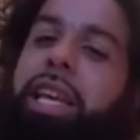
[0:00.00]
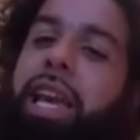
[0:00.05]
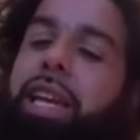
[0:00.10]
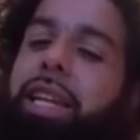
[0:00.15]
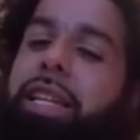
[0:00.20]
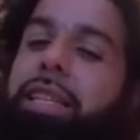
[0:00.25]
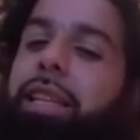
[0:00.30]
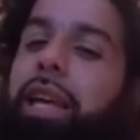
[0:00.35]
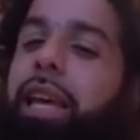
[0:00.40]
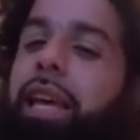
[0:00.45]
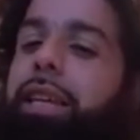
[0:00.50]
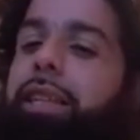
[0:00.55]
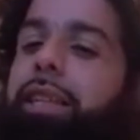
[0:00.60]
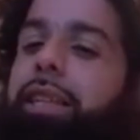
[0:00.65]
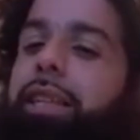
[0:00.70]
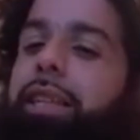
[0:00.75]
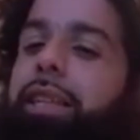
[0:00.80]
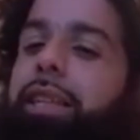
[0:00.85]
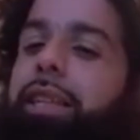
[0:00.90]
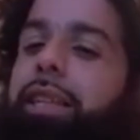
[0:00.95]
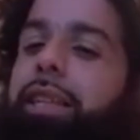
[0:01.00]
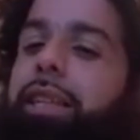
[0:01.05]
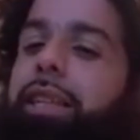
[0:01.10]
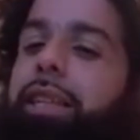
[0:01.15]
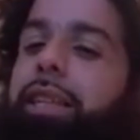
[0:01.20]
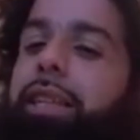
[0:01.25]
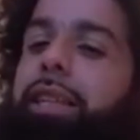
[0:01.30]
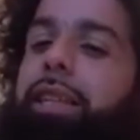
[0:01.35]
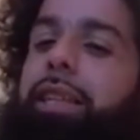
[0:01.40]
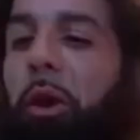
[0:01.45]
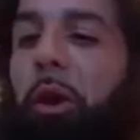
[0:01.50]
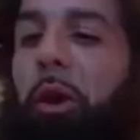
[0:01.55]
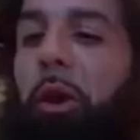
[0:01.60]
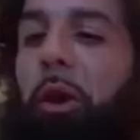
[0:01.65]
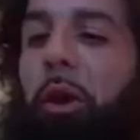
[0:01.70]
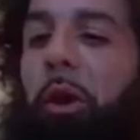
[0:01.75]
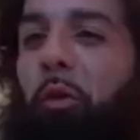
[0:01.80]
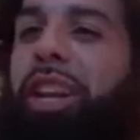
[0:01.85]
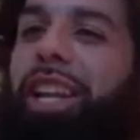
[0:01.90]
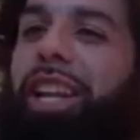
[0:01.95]
But then again, is
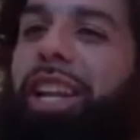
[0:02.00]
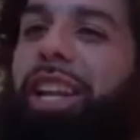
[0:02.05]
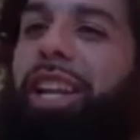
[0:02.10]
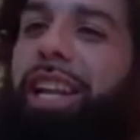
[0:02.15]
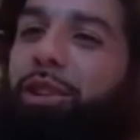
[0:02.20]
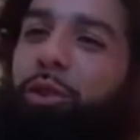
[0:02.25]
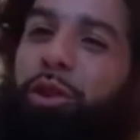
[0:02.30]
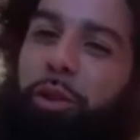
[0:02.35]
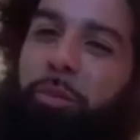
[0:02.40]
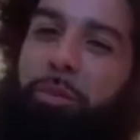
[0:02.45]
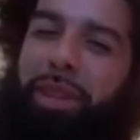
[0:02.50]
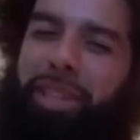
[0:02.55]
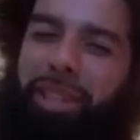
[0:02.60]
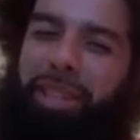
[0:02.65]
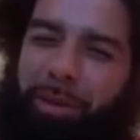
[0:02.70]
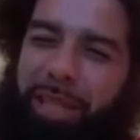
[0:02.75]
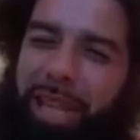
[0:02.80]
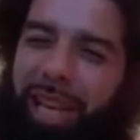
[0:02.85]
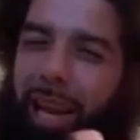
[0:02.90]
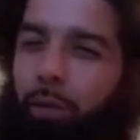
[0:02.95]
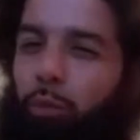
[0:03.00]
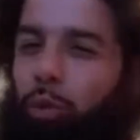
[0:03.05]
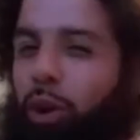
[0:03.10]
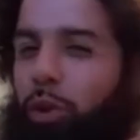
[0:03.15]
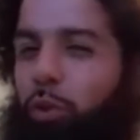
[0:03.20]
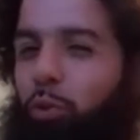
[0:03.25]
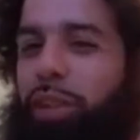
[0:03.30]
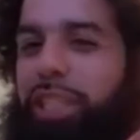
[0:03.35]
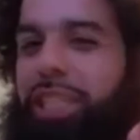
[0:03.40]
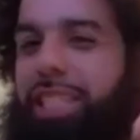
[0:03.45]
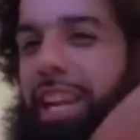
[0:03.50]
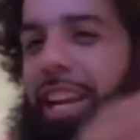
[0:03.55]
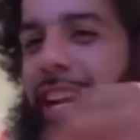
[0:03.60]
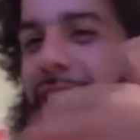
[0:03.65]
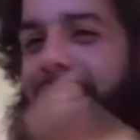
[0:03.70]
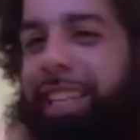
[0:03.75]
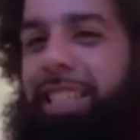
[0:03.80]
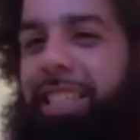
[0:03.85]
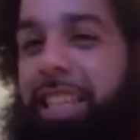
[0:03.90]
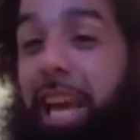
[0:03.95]
what are they doing? You know what I'm saying? Like,
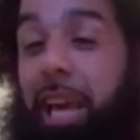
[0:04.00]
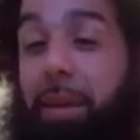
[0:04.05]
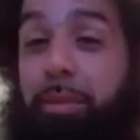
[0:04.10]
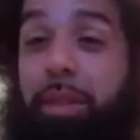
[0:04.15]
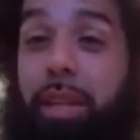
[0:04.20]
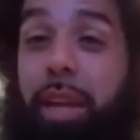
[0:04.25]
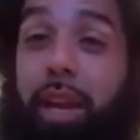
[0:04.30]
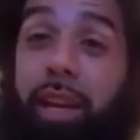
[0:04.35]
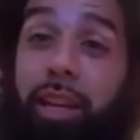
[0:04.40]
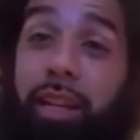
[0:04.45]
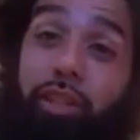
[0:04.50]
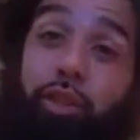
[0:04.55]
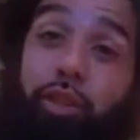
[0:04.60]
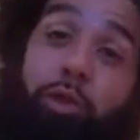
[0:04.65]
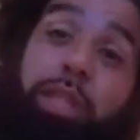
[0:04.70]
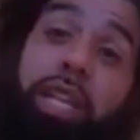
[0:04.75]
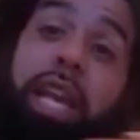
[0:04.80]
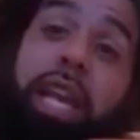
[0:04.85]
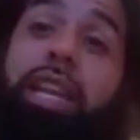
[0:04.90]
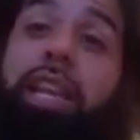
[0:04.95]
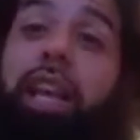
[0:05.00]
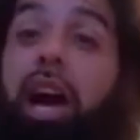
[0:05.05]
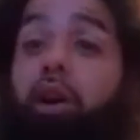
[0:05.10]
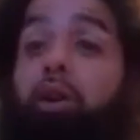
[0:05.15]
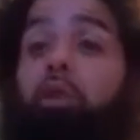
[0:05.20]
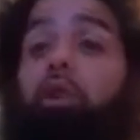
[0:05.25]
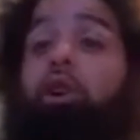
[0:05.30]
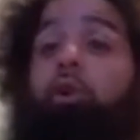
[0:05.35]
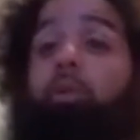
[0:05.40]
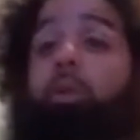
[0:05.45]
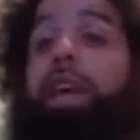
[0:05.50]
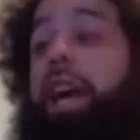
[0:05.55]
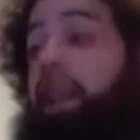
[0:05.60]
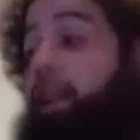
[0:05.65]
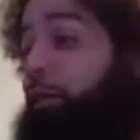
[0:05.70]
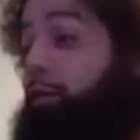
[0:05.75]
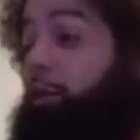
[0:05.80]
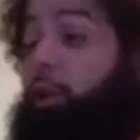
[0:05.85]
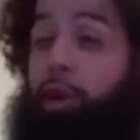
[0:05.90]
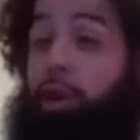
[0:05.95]
what's their next steps? Because you're saying,
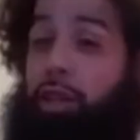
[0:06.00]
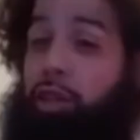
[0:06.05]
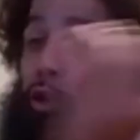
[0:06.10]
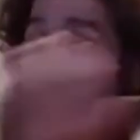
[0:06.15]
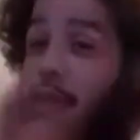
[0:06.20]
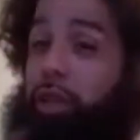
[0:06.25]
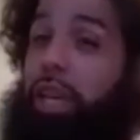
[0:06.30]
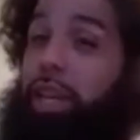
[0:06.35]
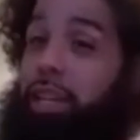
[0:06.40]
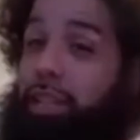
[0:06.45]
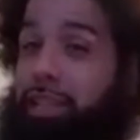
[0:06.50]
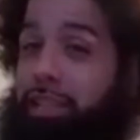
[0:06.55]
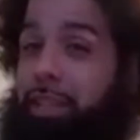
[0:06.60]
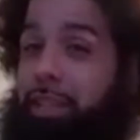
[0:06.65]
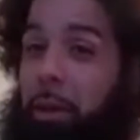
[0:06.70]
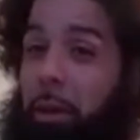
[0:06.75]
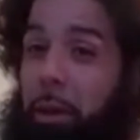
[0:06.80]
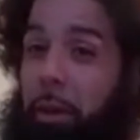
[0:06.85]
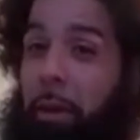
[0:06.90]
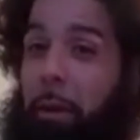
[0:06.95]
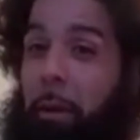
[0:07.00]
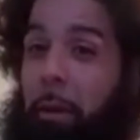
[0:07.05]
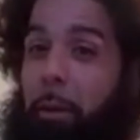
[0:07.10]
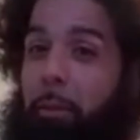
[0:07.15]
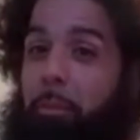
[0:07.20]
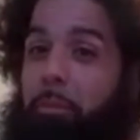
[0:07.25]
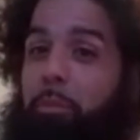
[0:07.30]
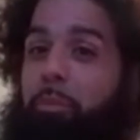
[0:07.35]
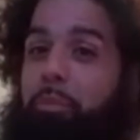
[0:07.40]
no, we got to focus on this.